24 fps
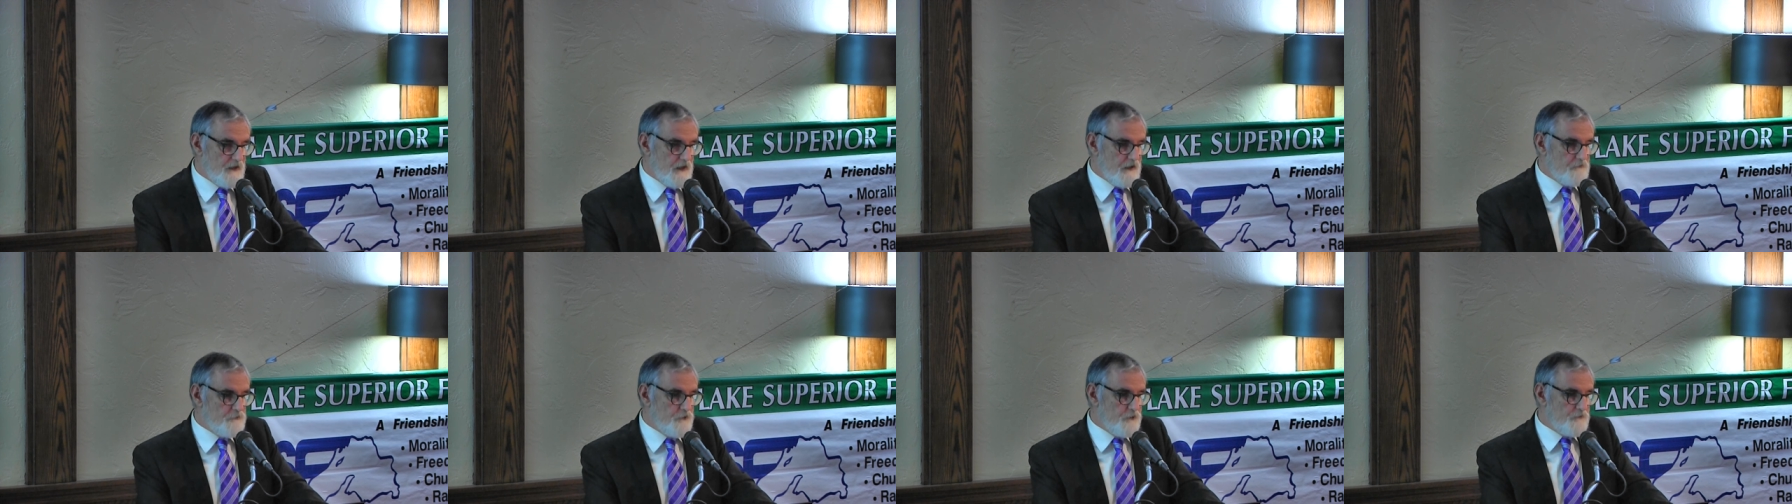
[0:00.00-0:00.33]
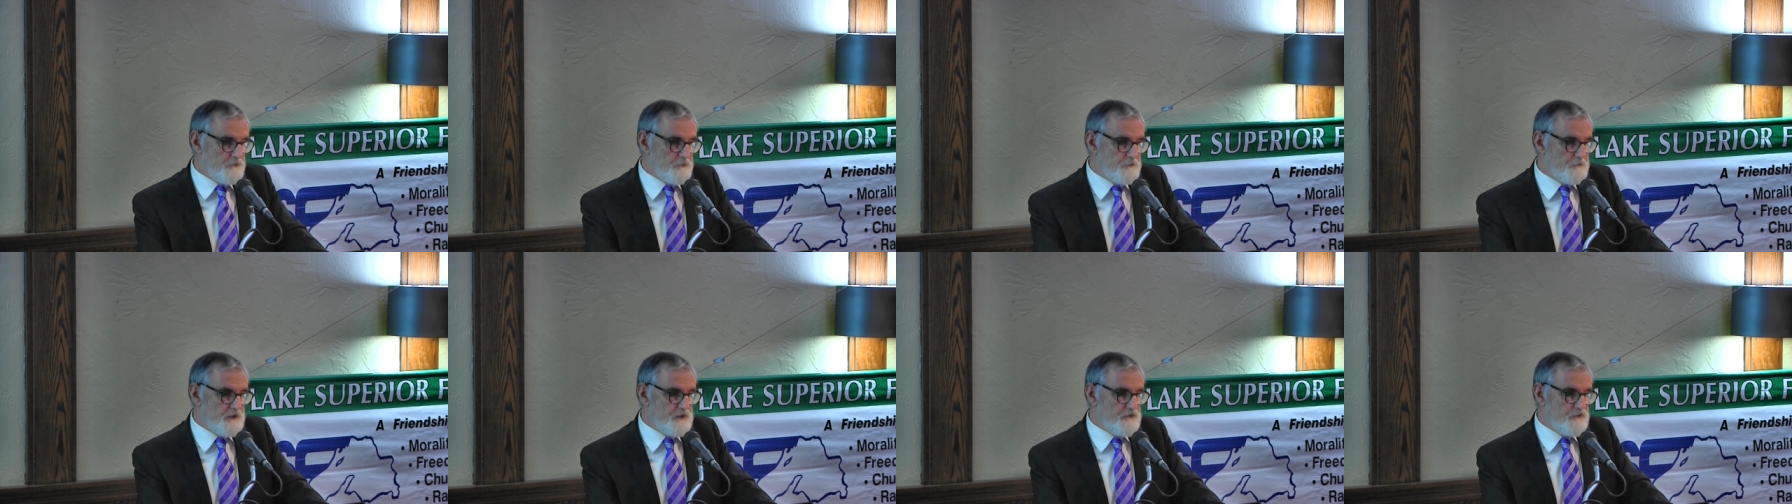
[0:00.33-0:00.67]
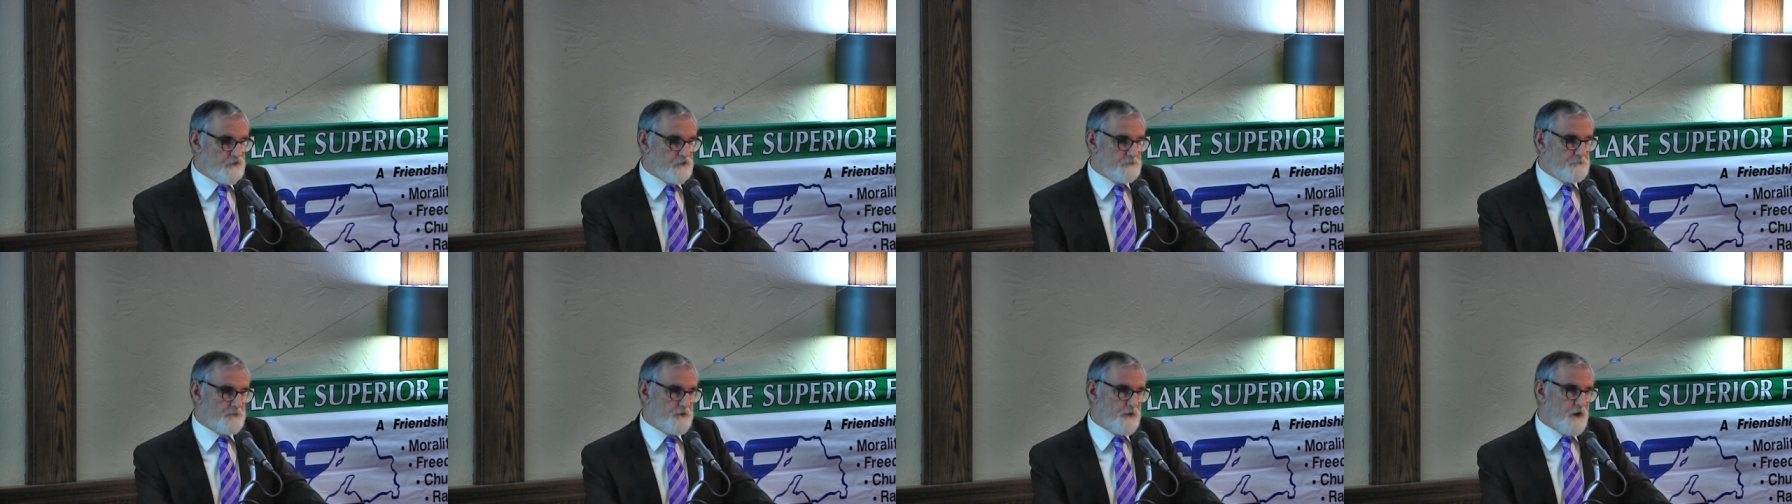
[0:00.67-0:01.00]
Have you ever been
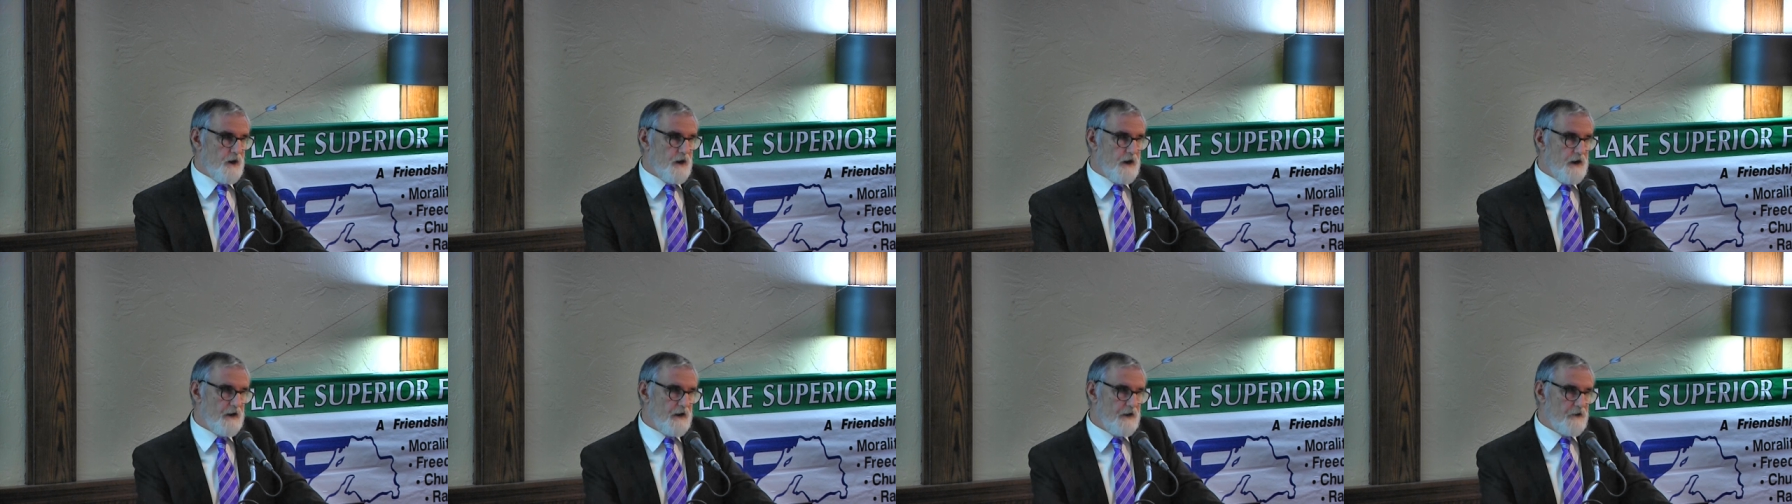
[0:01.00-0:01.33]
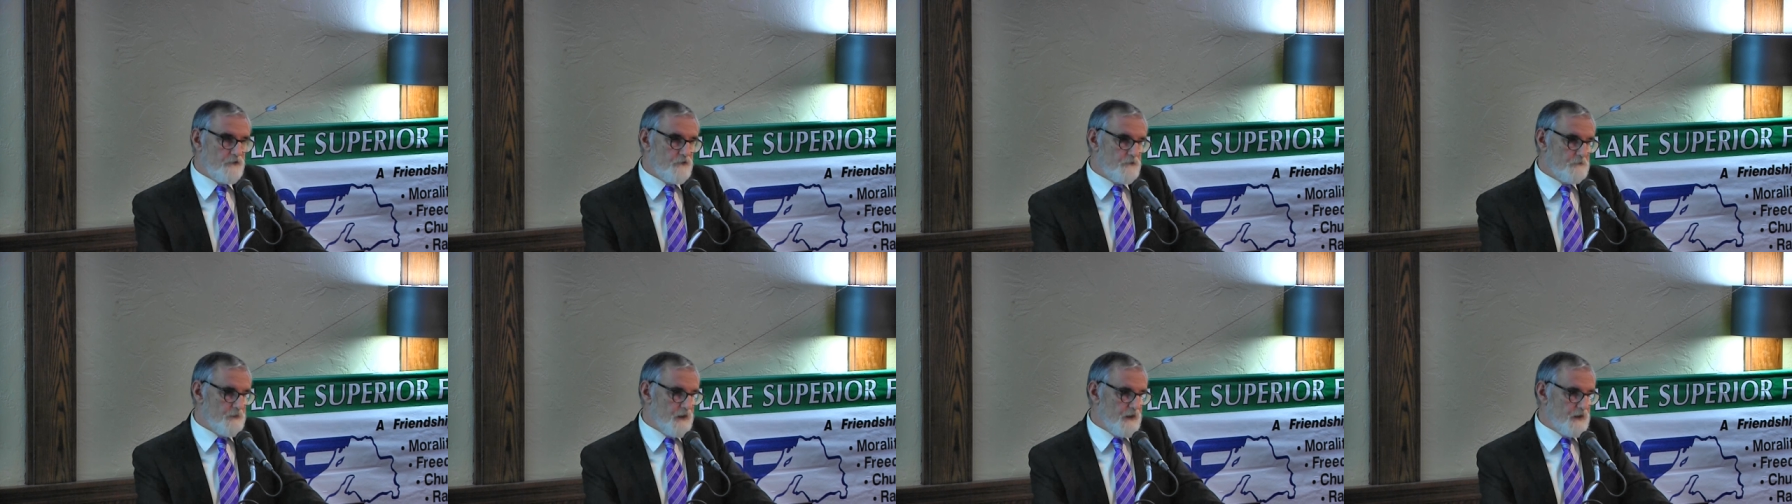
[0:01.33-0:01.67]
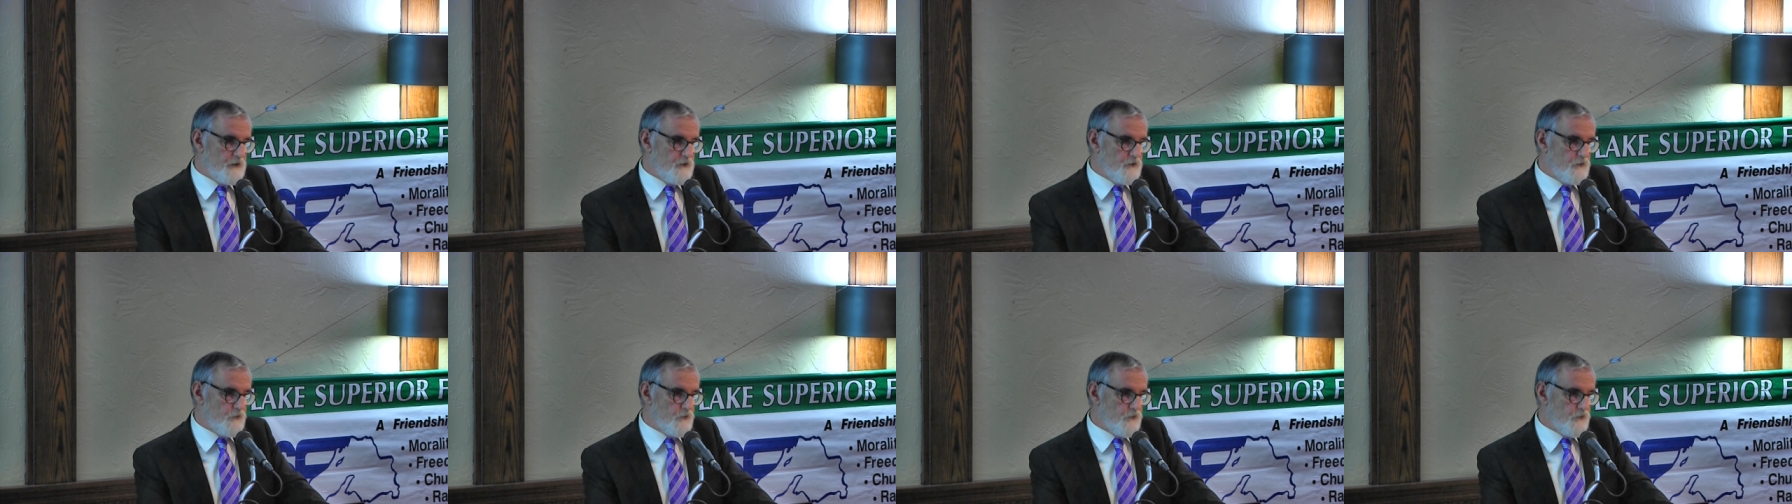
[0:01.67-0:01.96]
surprised by new